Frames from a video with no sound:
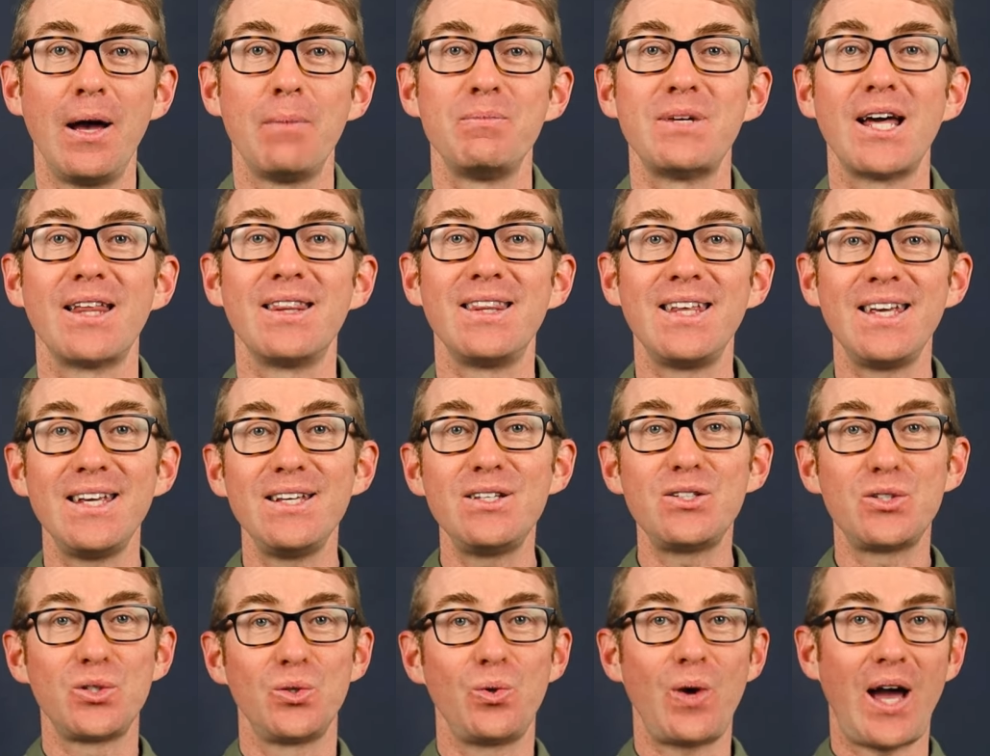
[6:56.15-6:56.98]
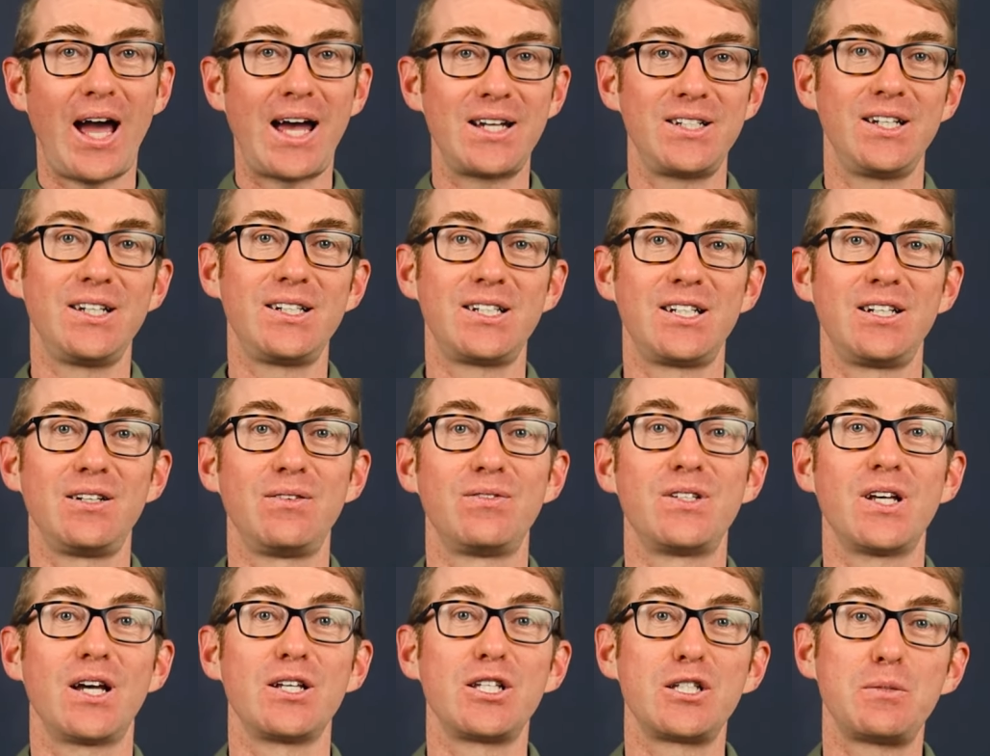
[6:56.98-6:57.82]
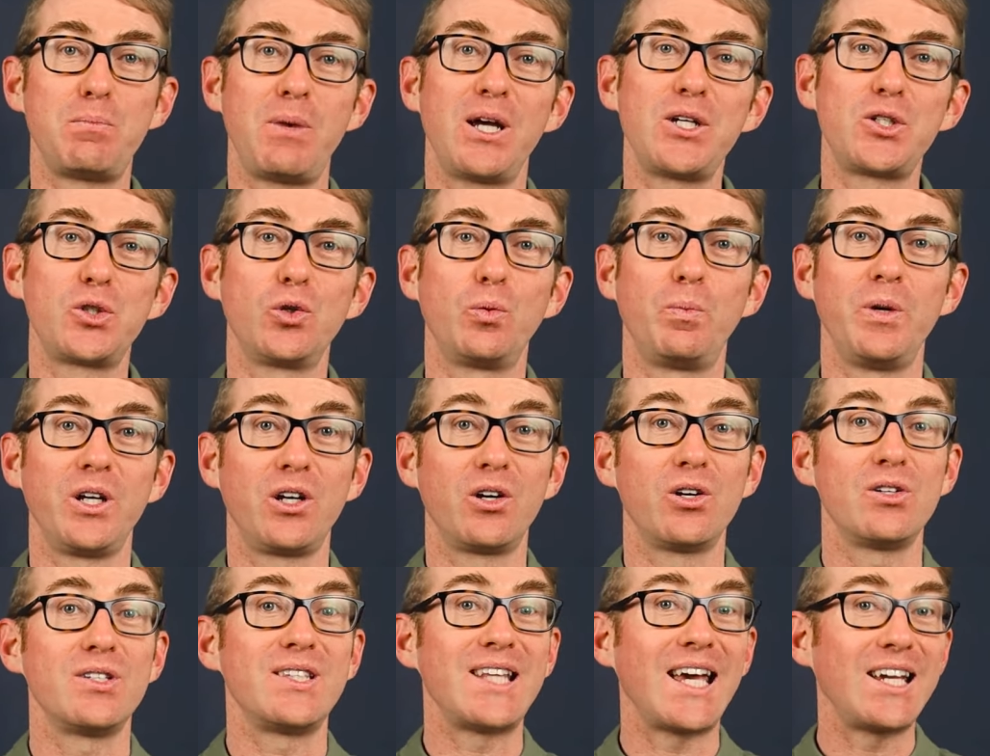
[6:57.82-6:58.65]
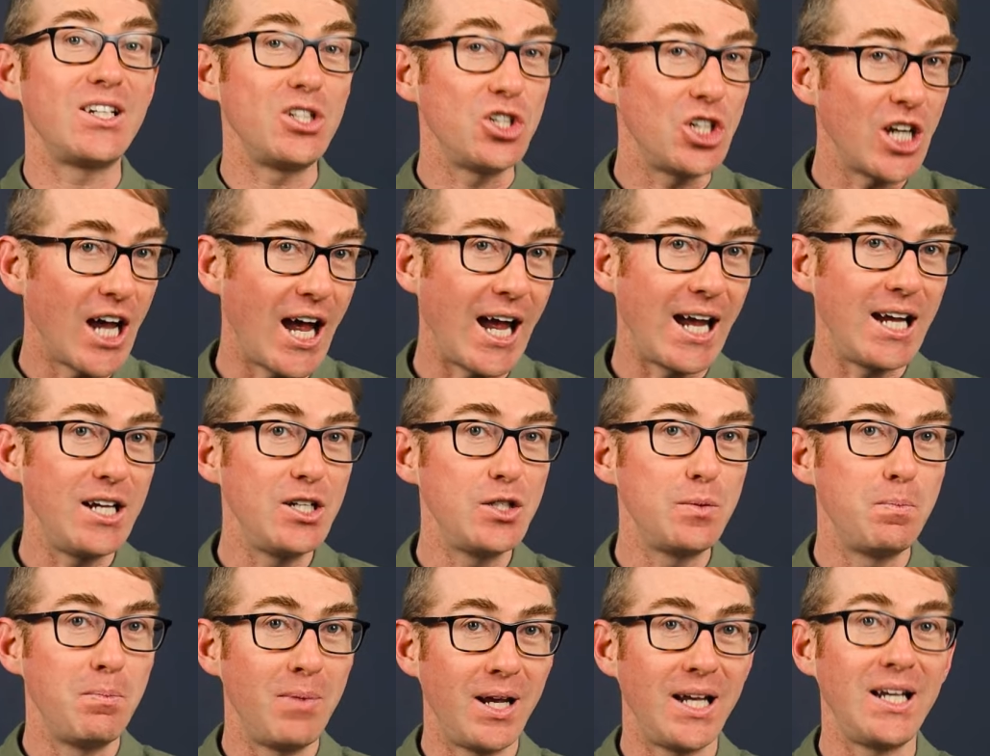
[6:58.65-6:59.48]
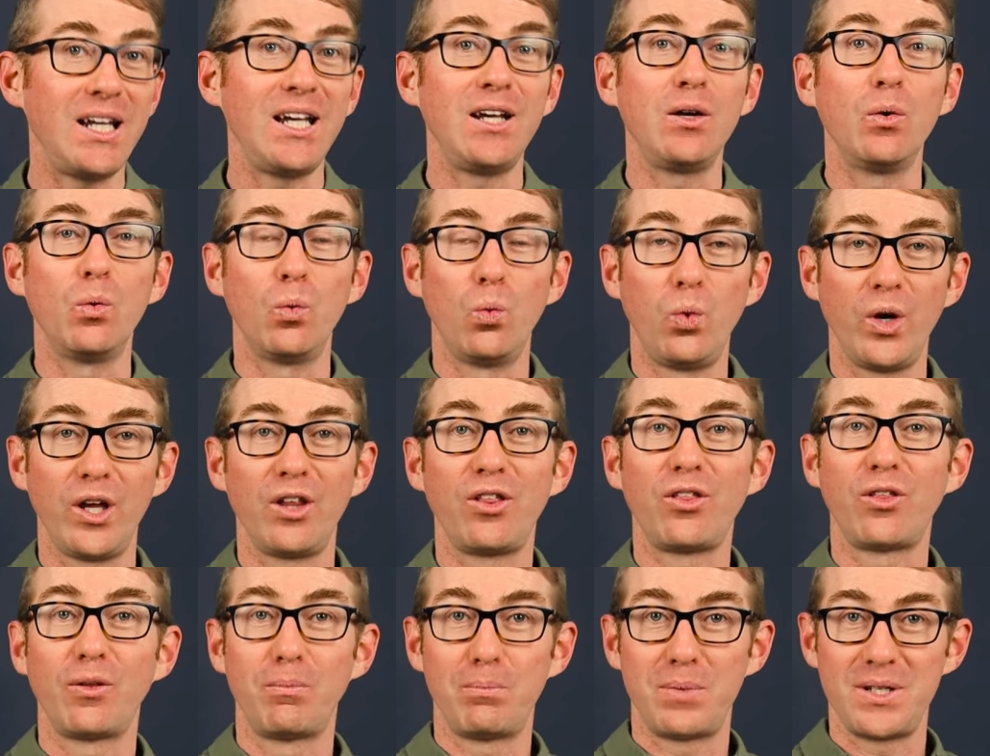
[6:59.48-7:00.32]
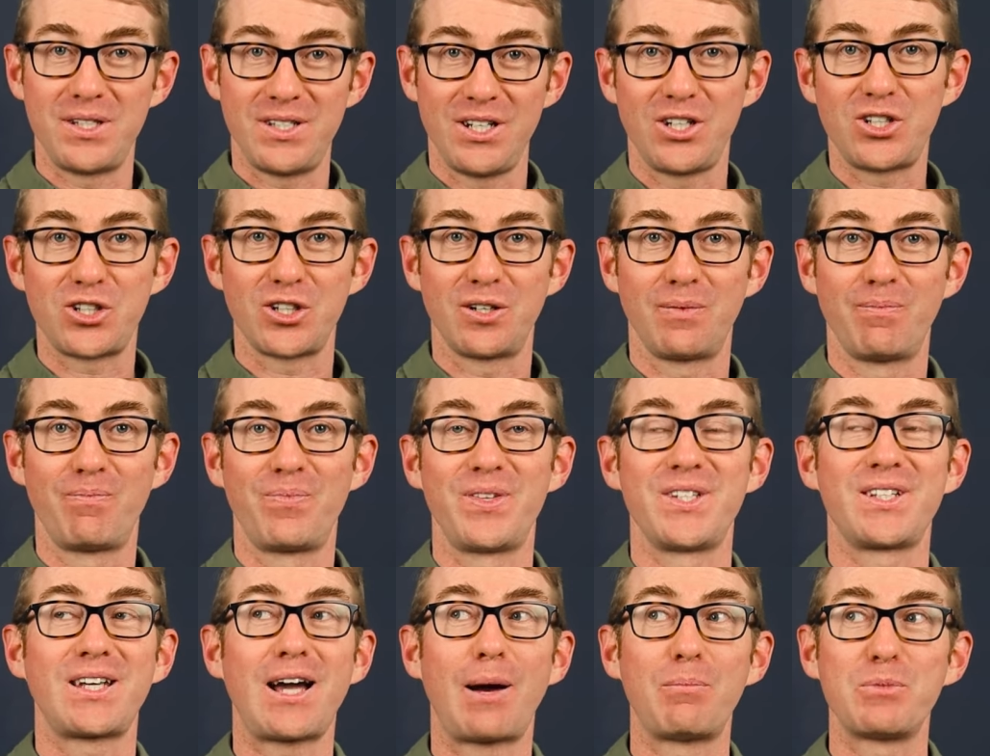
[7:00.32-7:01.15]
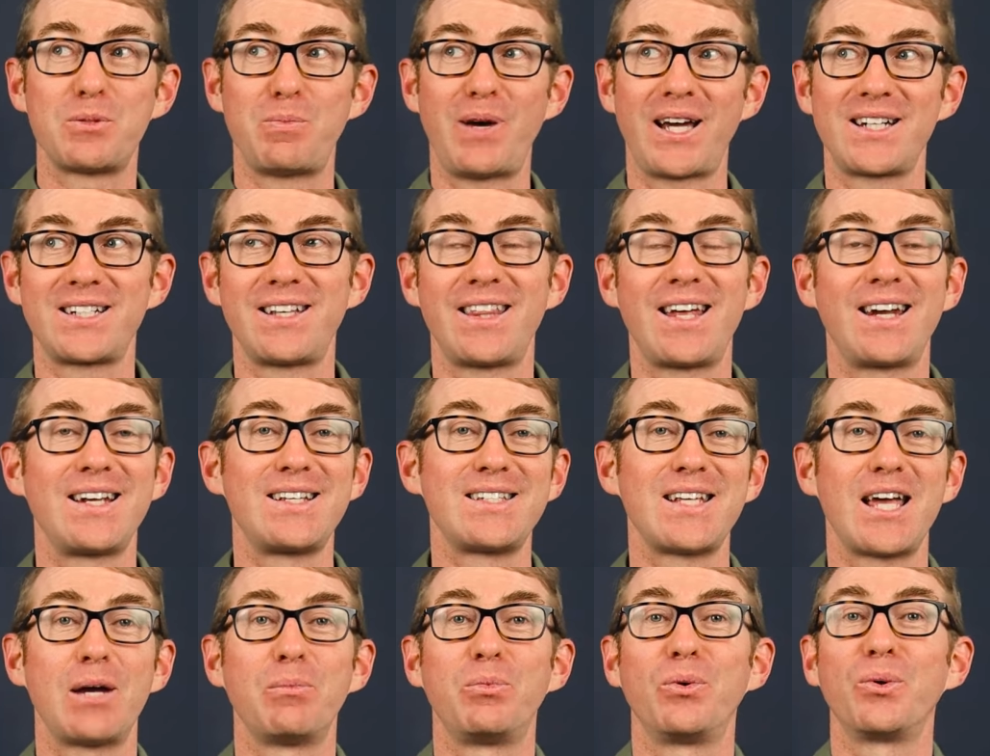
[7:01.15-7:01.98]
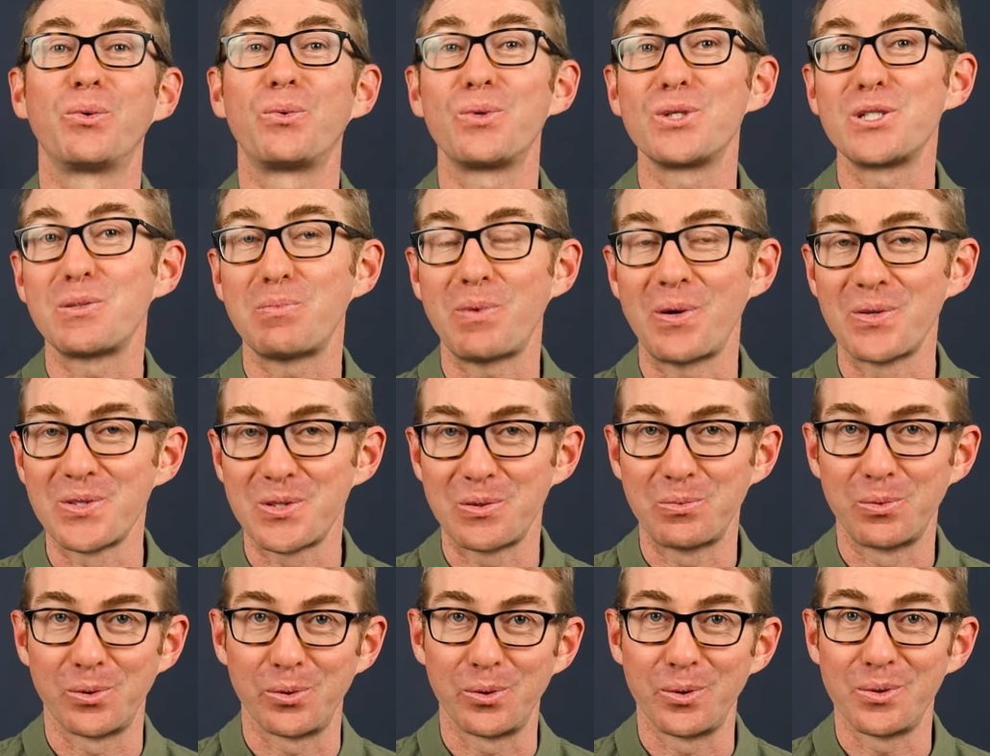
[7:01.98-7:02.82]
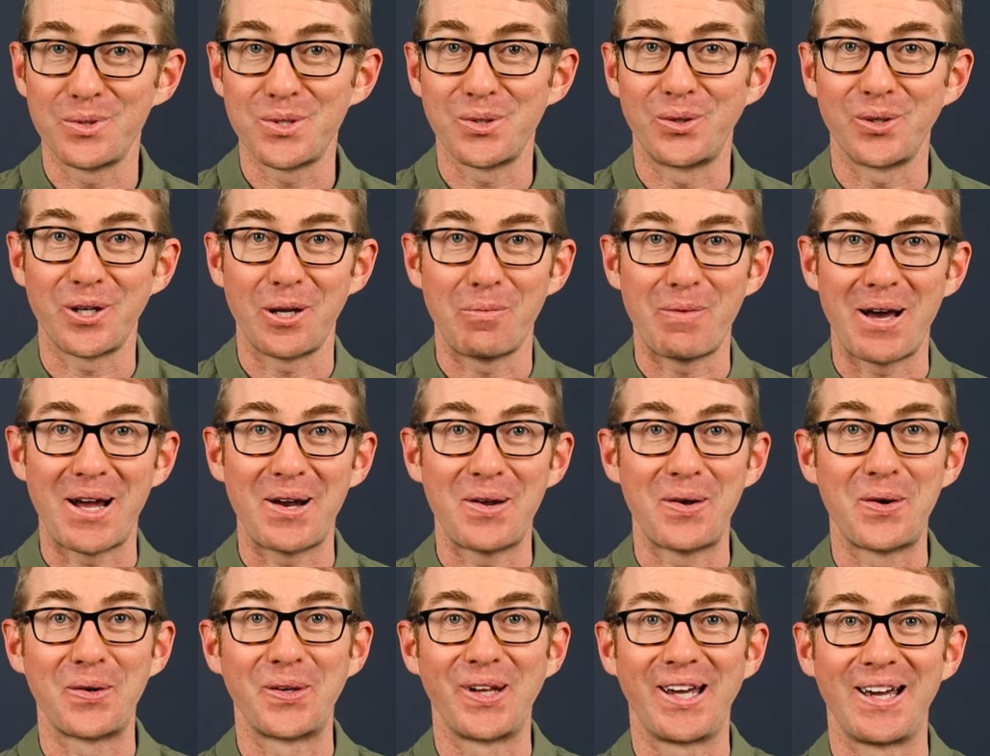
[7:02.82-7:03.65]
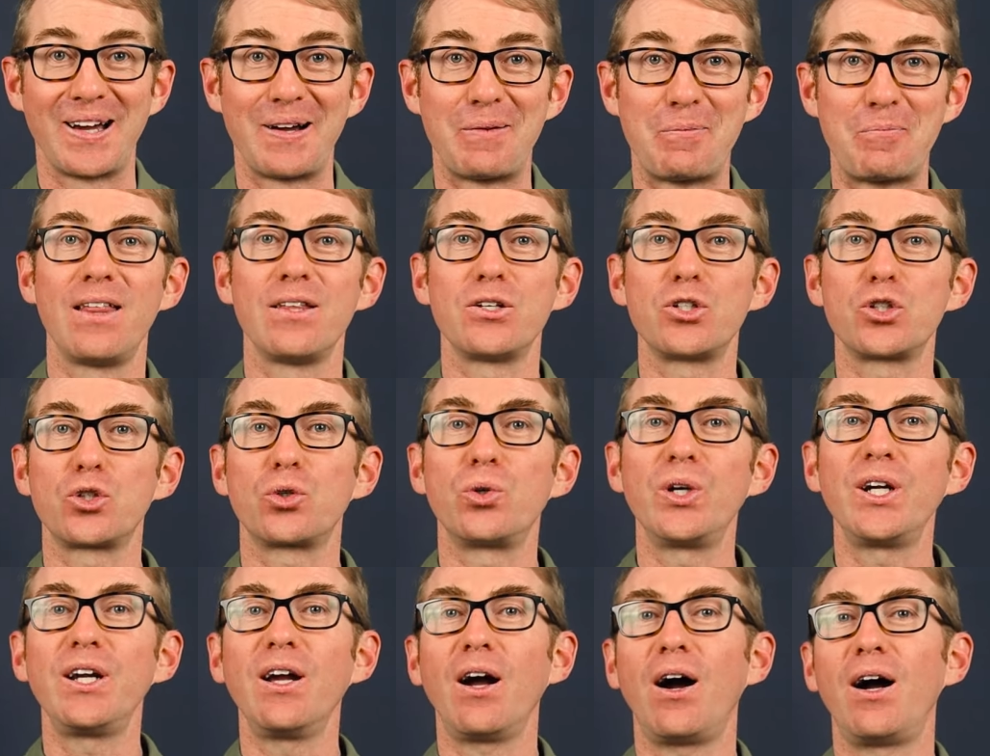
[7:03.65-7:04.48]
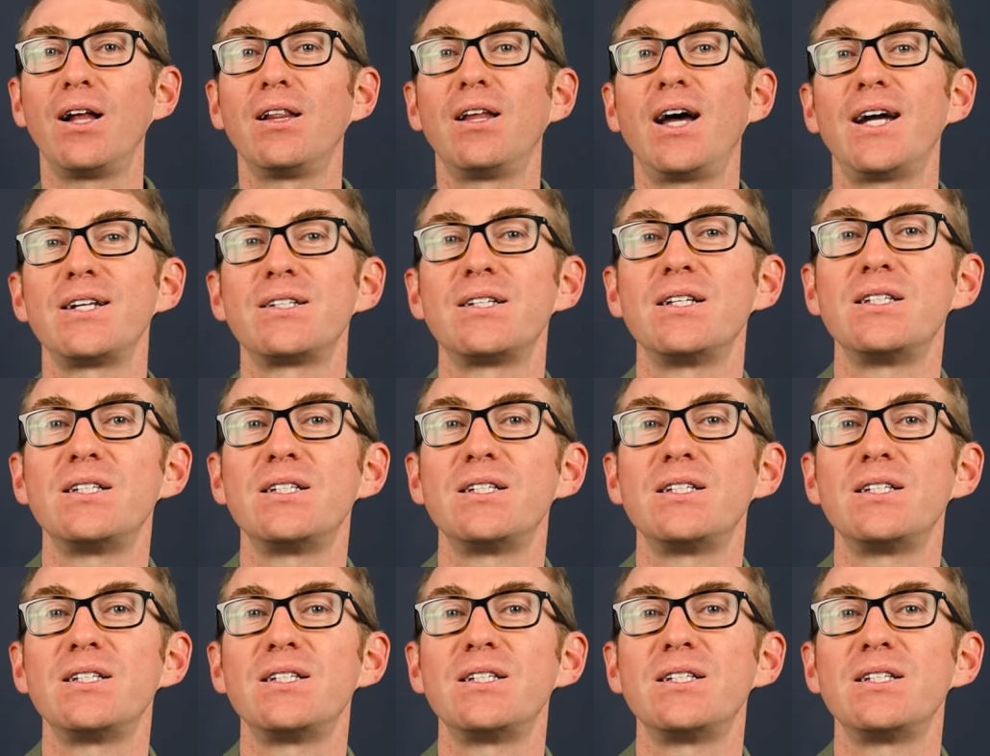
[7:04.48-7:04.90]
Now these two adjectives are special because they change meaning with position. This comes back to that example with responsible we were talking about earlier. And the trick I like